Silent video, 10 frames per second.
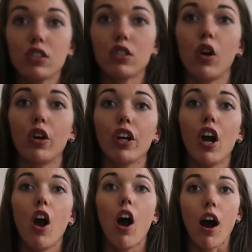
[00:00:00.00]
So
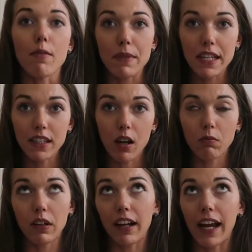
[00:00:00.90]
I mix
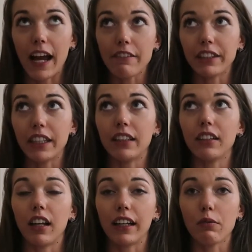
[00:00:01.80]
up when I have
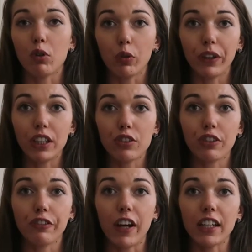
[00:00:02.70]
it, like I'm not really
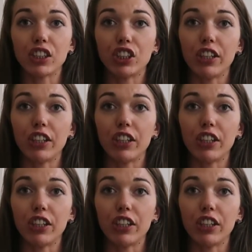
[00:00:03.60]
too fussed.